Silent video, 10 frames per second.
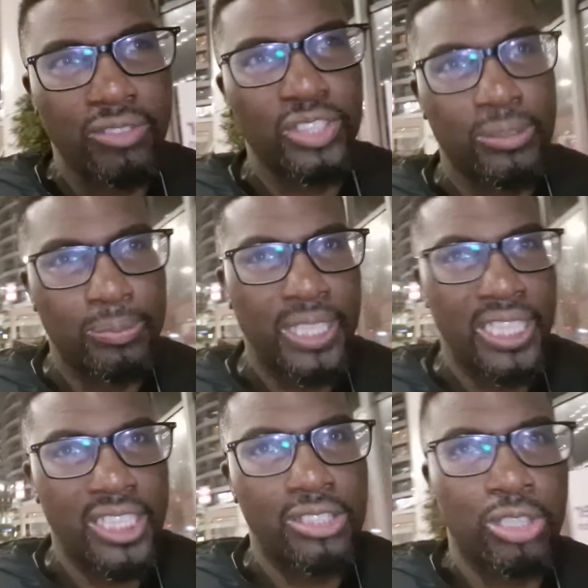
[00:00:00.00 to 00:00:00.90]
his
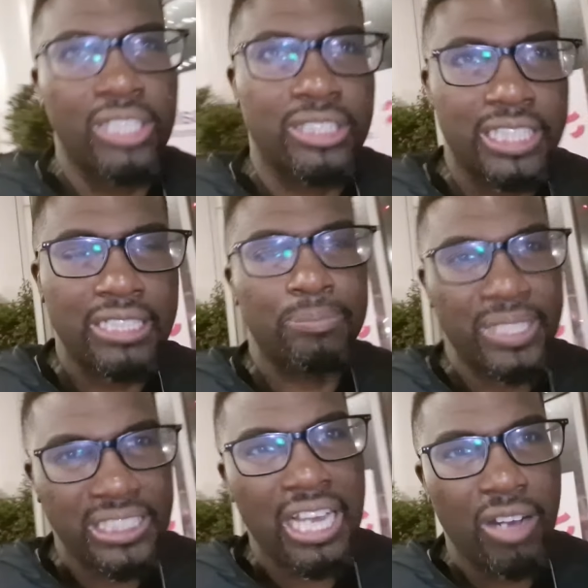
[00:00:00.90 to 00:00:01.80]
ability, trying to get the
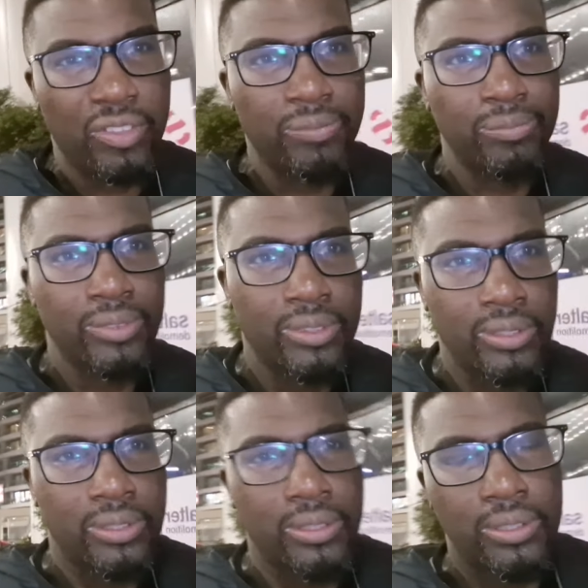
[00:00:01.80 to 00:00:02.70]
best out of him.
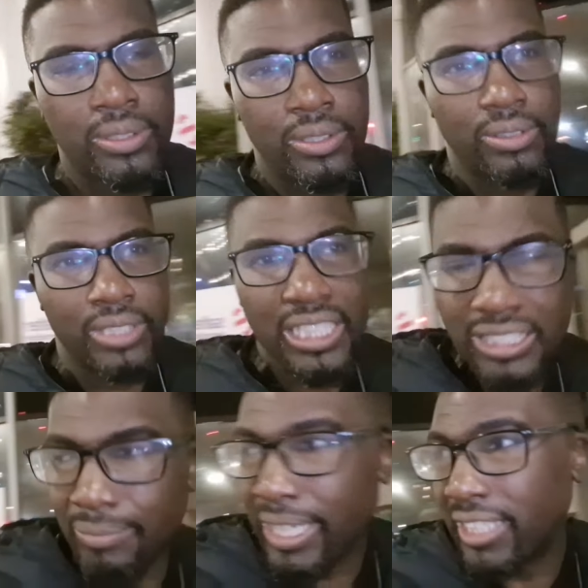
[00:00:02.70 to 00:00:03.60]
That's
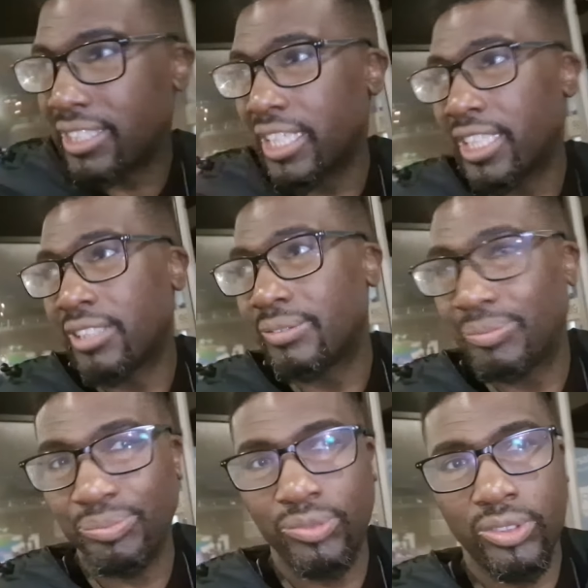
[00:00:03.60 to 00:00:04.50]
the main thing,
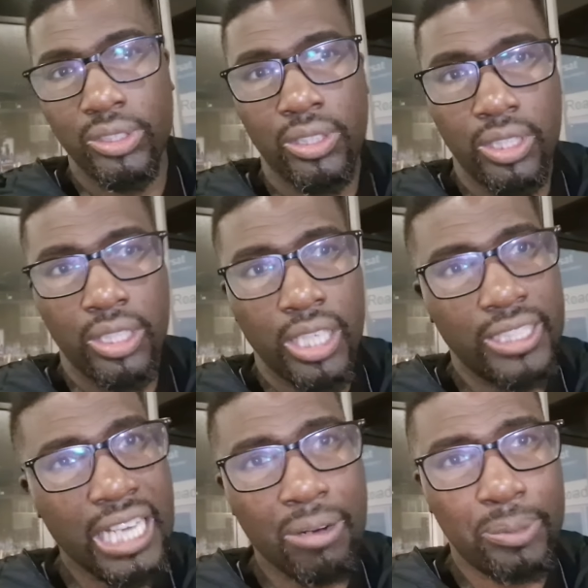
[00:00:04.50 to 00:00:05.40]
and
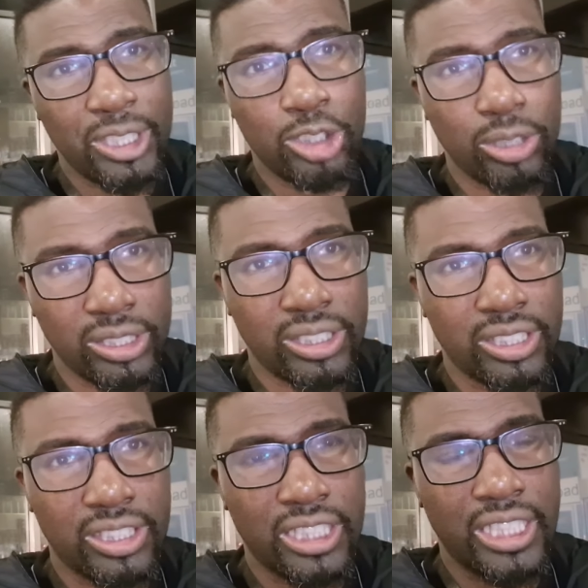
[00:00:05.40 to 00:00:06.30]
that'll be interesting to
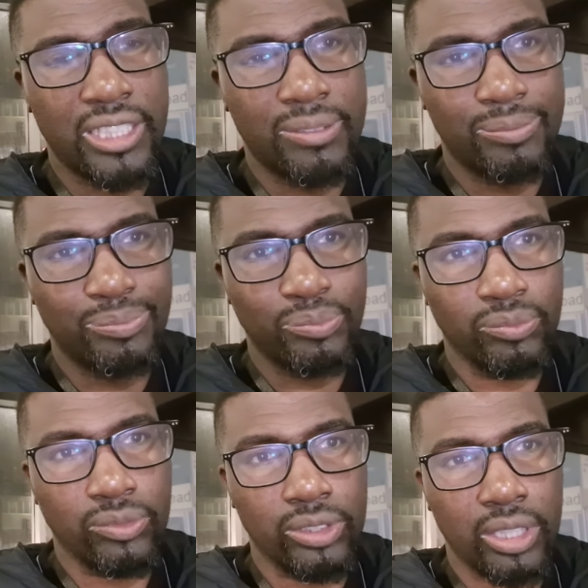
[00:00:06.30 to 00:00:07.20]
see
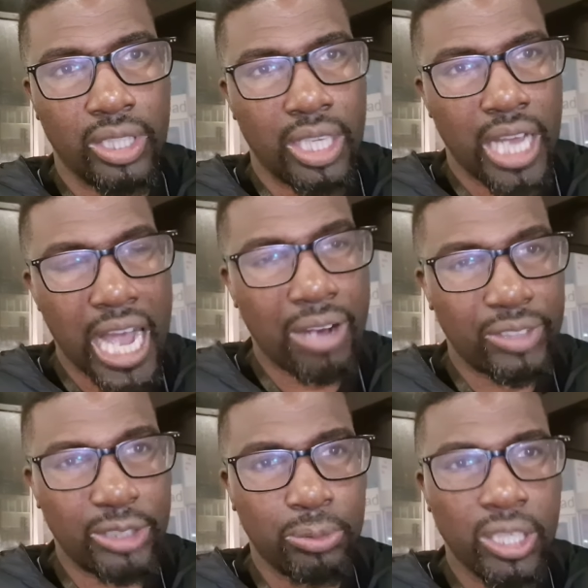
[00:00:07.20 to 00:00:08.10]
how
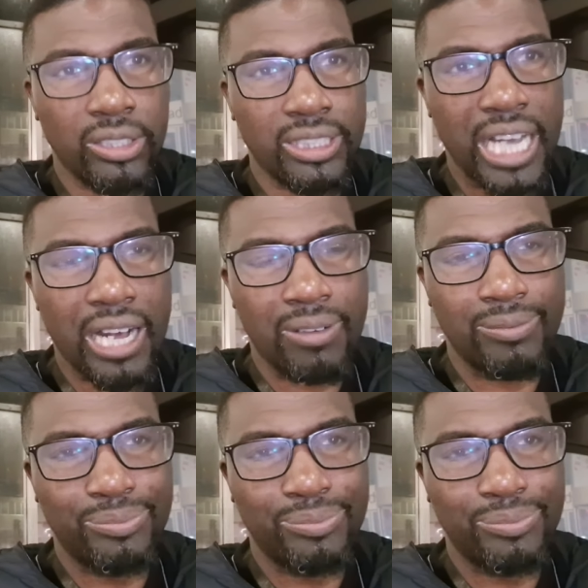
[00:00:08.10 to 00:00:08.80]
this works out.